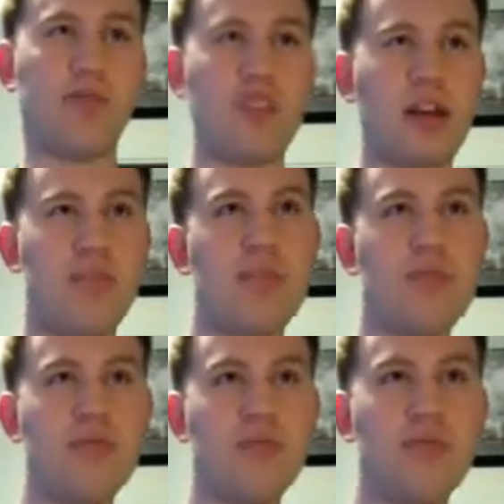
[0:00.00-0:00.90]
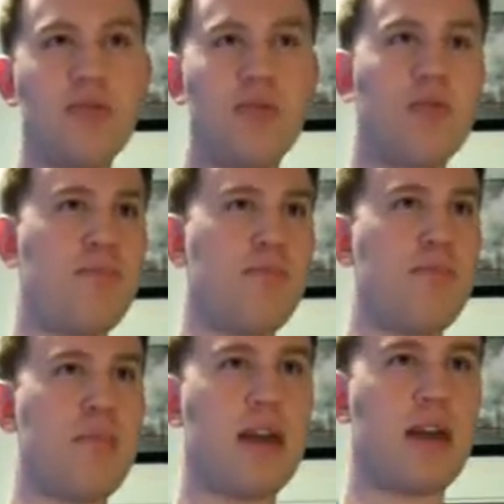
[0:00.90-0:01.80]
shampoos,
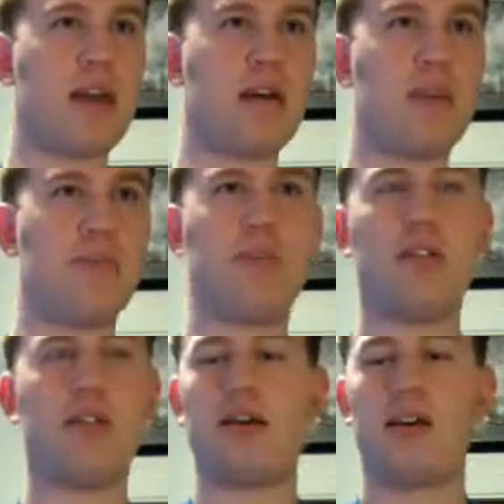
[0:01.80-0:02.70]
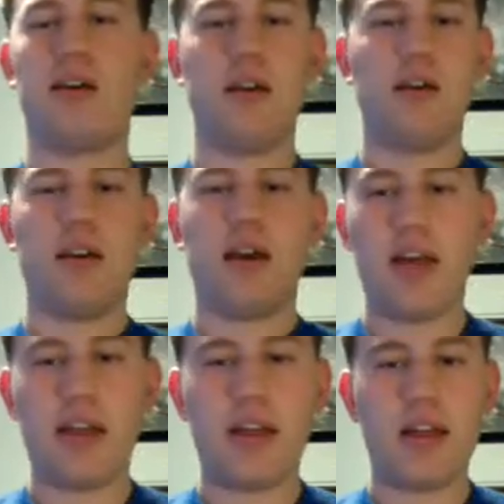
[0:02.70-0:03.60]
makeup,
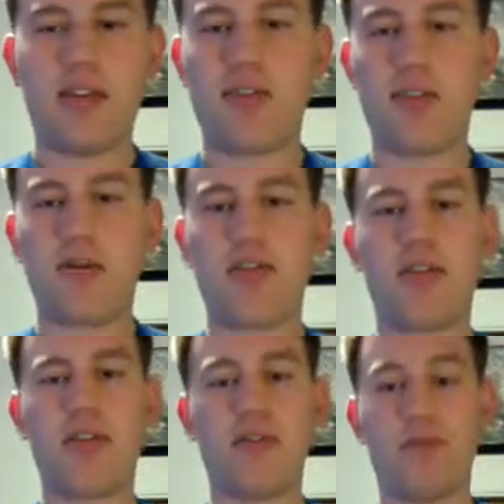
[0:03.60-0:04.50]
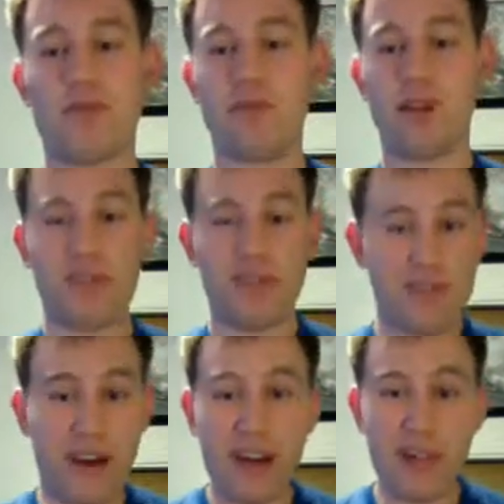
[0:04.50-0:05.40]
any sorts of
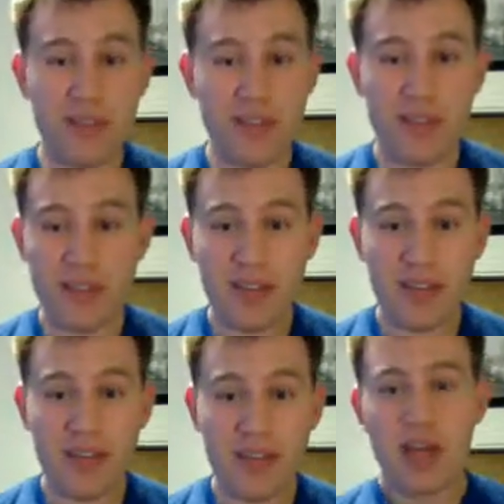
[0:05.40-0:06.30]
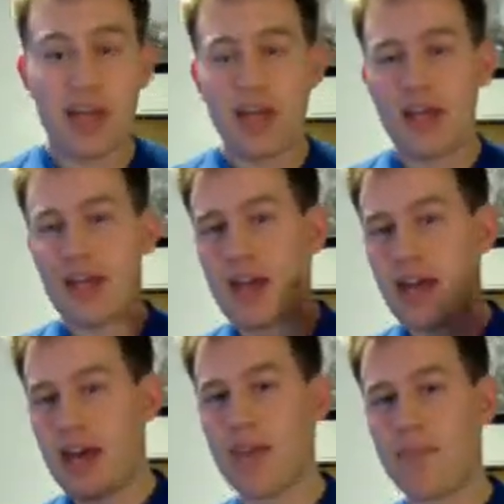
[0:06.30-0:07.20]
vitamins.
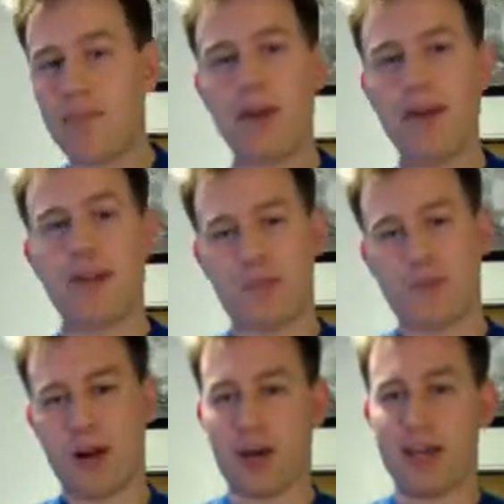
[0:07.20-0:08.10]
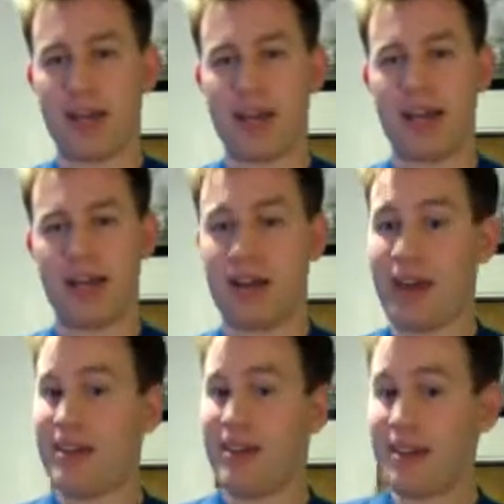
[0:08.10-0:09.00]
Hemp is probably in
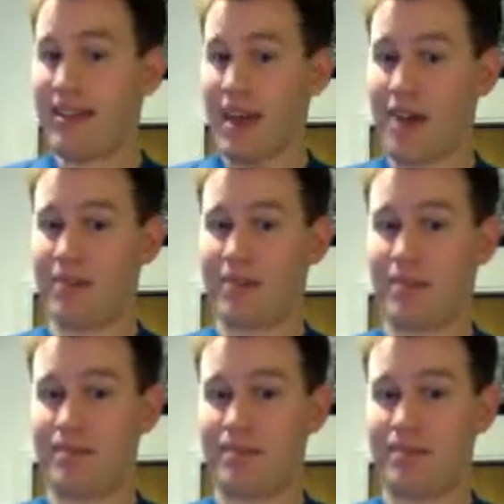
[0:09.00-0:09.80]
at least half of them.